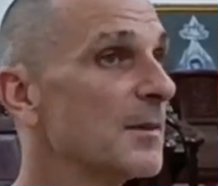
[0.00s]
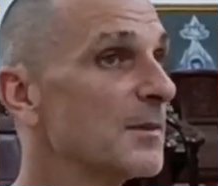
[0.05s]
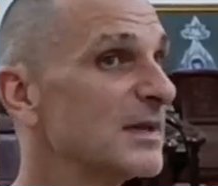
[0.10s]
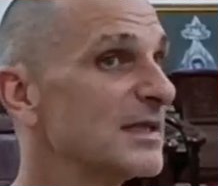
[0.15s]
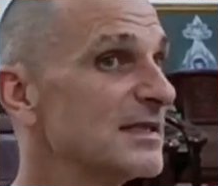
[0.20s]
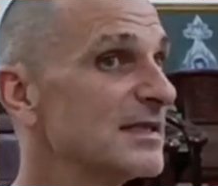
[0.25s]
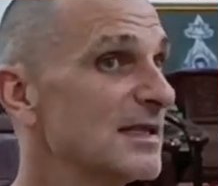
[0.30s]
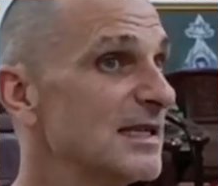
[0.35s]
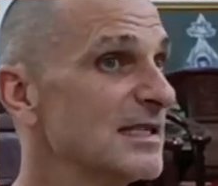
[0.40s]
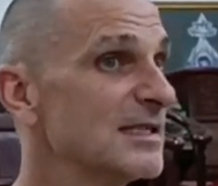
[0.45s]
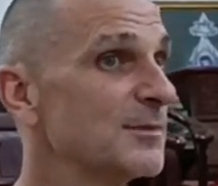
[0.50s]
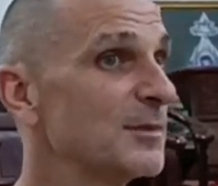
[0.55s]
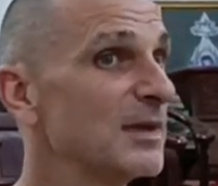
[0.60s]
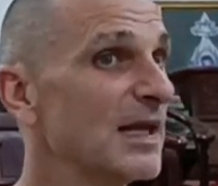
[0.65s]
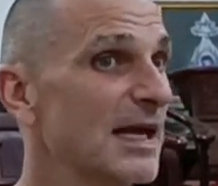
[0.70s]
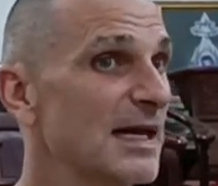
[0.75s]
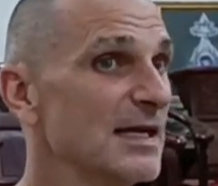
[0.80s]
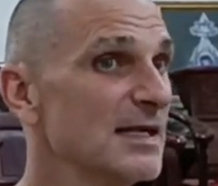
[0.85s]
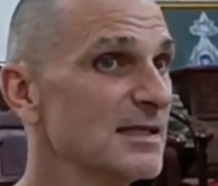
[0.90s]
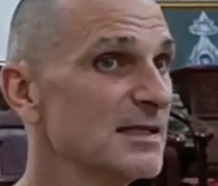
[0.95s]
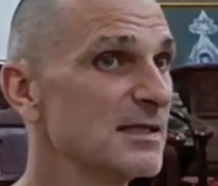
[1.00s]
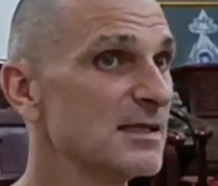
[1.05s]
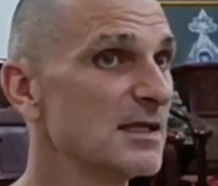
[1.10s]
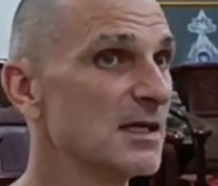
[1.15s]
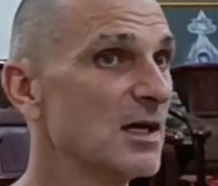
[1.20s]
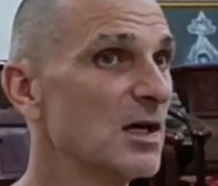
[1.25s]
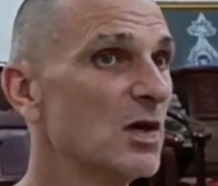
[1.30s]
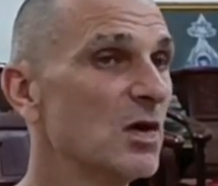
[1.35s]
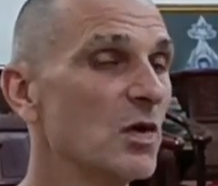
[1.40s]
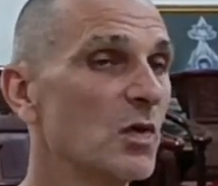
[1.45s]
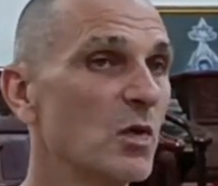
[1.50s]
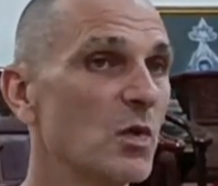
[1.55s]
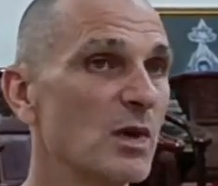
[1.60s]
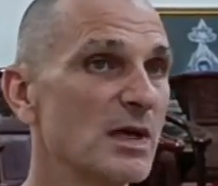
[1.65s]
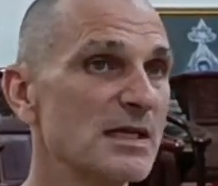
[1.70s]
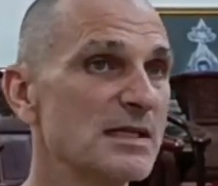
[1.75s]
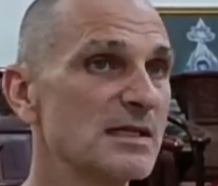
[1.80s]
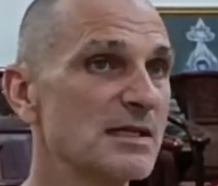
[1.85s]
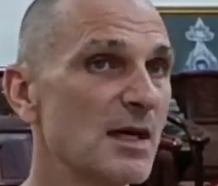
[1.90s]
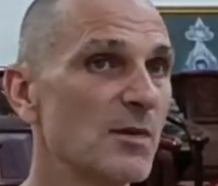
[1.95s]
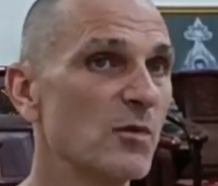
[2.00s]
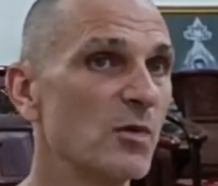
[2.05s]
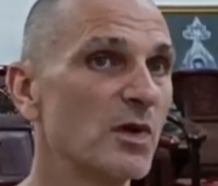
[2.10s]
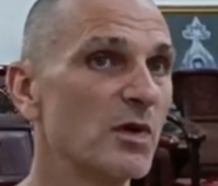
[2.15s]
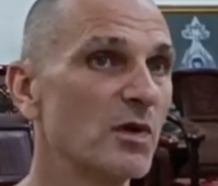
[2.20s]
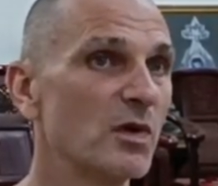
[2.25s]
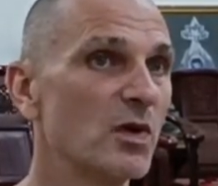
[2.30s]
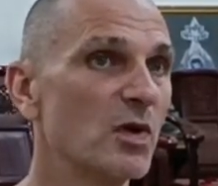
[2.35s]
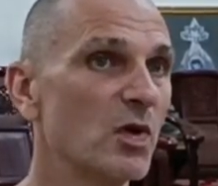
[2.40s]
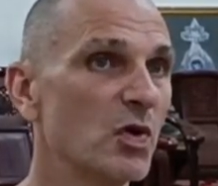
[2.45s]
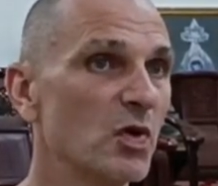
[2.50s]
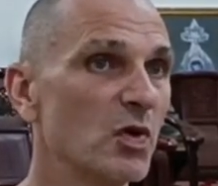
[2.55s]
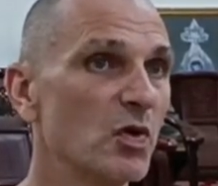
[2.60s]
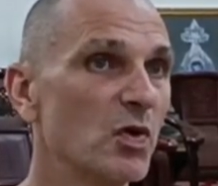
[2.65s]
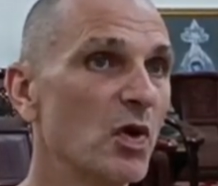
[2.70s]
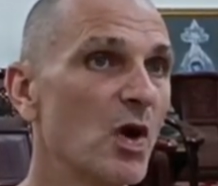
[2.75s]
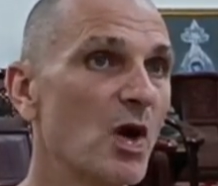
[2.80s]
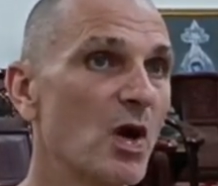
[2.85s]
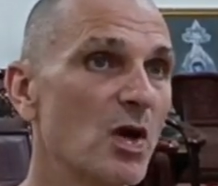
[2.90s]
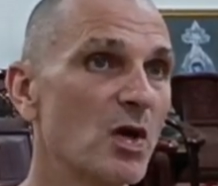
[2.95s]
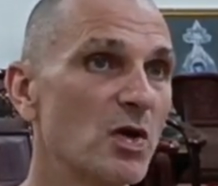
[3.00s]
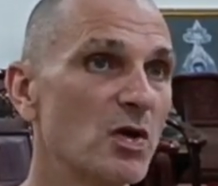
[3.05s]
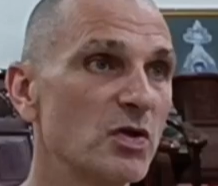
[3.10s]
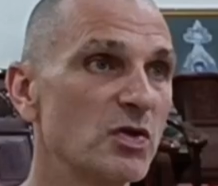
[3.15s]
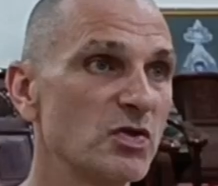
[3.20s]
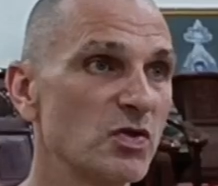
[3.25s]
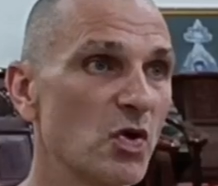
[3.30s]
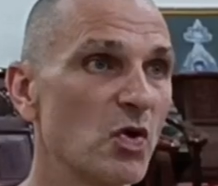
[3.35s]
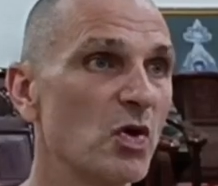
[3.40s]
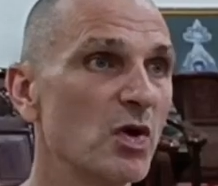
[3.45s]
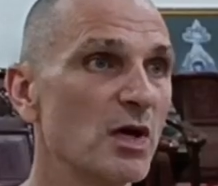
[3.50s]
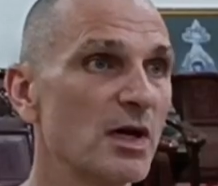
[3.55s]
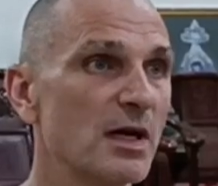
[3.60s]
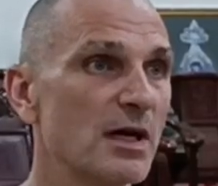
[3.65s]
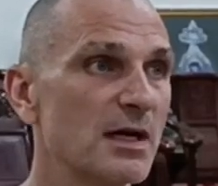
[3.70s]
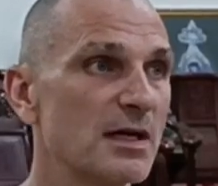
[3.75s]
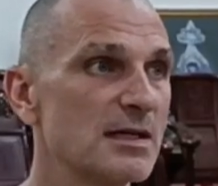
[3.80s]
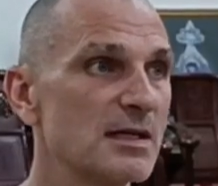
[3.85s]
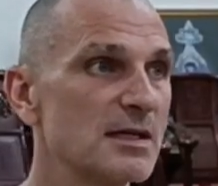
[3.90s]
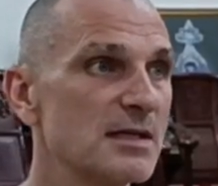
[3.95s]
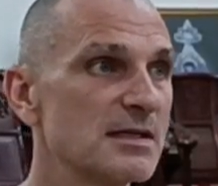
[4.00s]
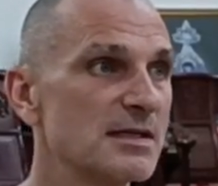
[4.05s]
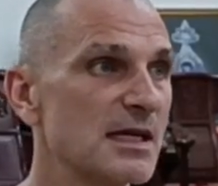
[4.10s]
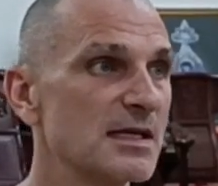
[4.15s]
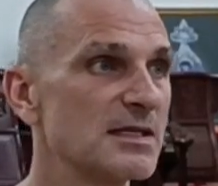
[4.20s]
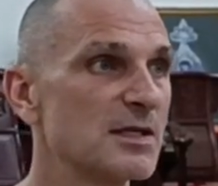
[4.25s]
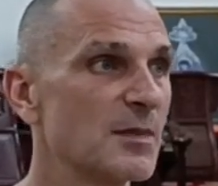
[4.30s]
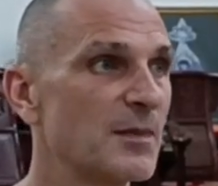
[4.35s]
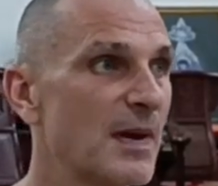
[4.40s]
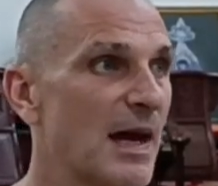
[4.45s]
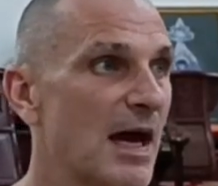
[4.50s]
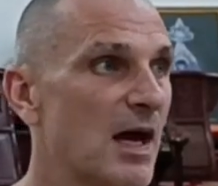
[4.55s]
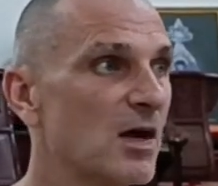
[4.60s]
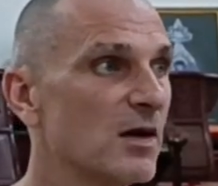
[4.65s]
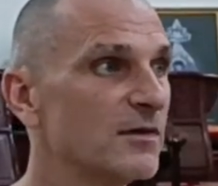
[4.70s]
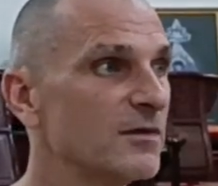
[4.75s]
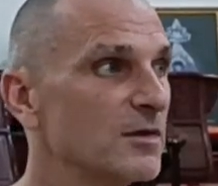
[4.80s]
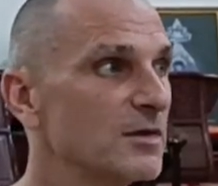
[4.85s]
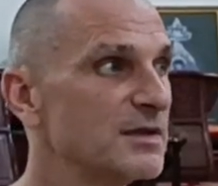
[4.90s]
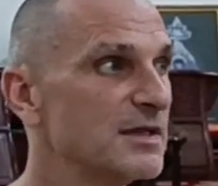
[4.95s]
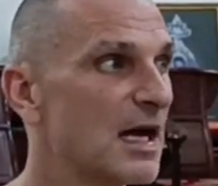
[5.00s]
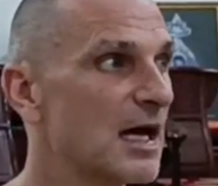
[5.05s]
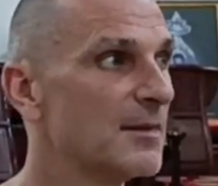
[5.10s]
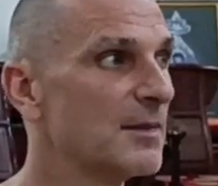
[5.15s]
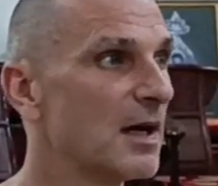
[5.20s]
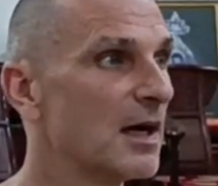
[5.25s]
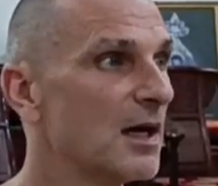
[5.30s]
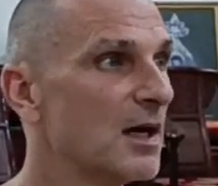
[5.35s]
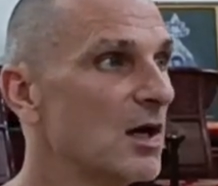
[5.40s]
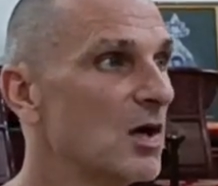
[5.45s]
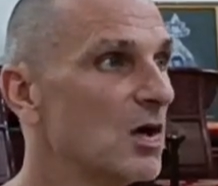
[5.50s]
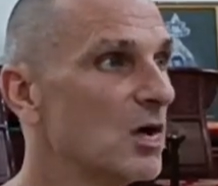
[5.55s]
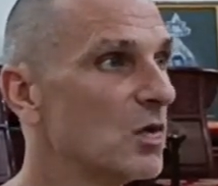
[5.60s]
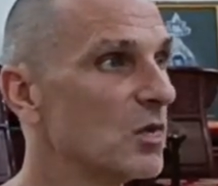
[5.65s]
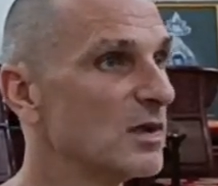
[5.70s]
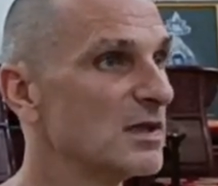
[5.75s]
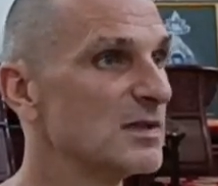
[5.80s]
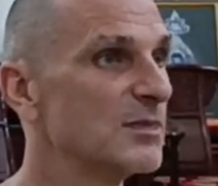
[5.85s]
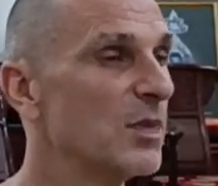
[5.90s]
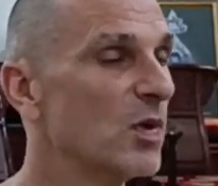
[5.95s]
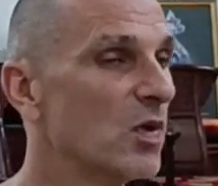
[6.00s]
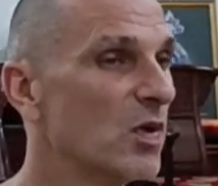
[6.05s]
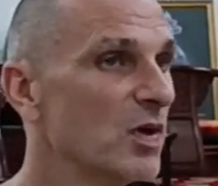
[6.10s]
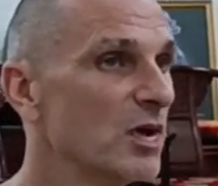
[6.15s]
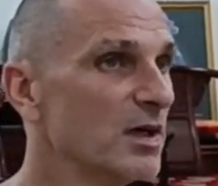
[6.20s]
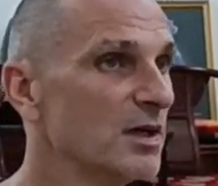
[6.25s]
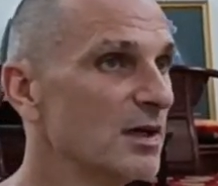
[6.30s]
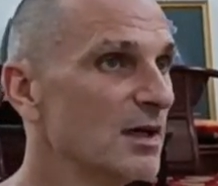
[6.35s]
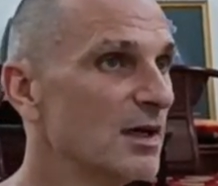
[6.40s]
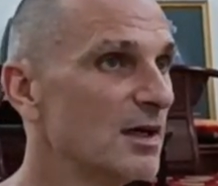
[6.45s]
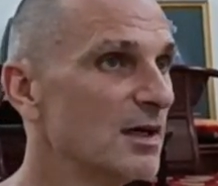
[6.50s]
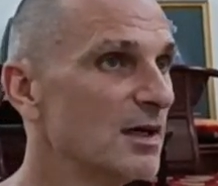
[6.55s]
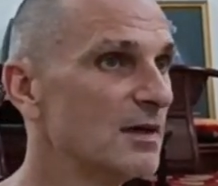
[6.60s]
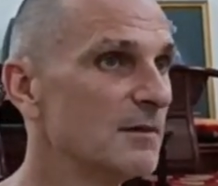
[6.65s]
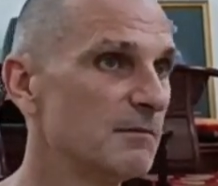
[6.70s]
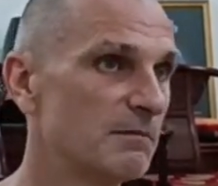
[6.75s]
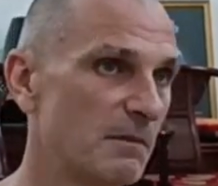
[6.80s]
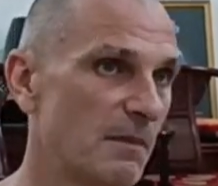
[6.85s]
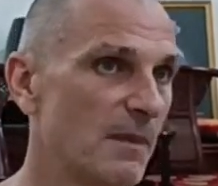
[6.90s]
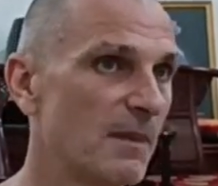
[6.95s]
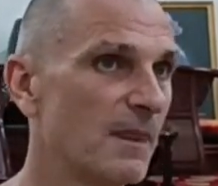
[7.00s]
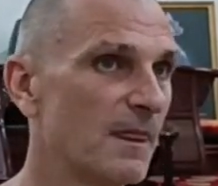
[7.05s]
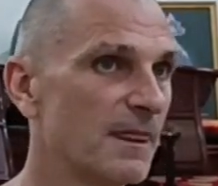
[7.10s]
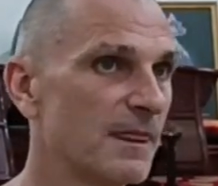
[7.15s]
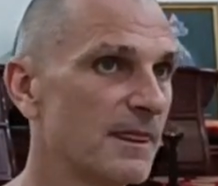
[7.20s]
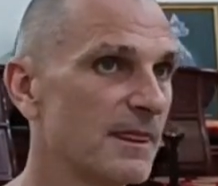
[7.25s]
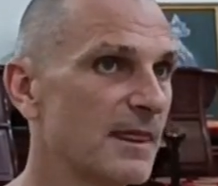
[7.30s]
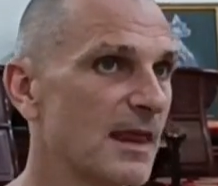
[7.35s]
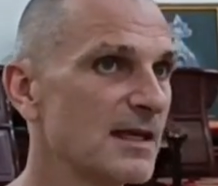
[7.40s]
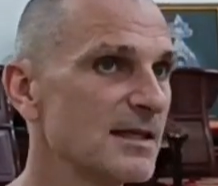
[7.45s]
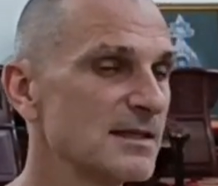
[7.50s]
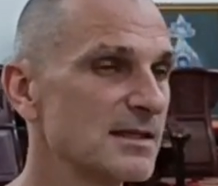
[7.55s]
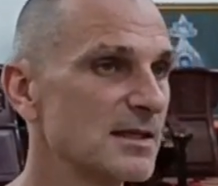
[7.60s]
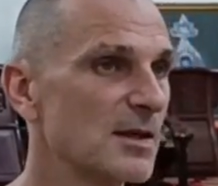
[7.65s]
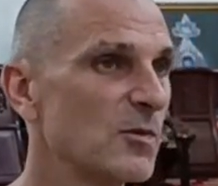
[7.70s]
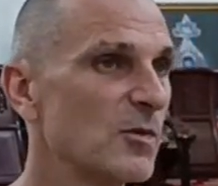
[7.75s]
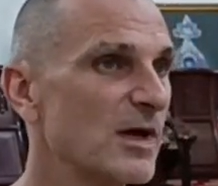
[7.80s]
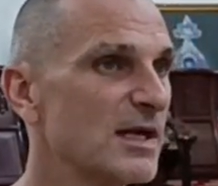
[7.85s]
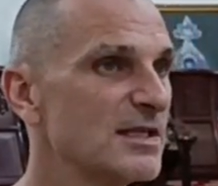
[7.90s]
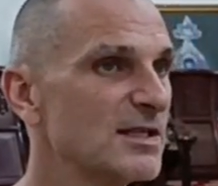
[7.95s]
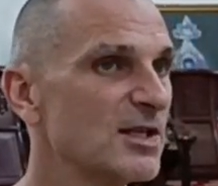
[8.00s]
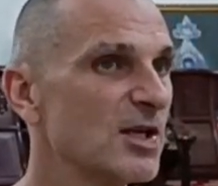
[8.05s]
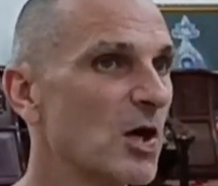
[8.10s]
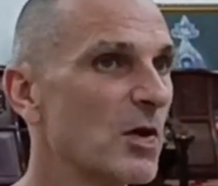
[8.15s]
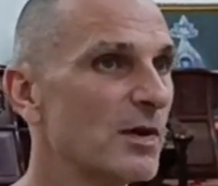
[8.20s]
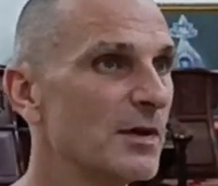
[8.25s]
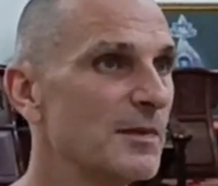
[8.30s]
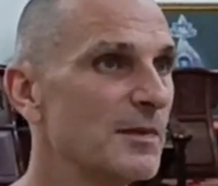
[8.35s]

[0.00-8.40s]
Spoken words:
But this place where someone who taught such a powerful Dhamma was born, that's somewhere to go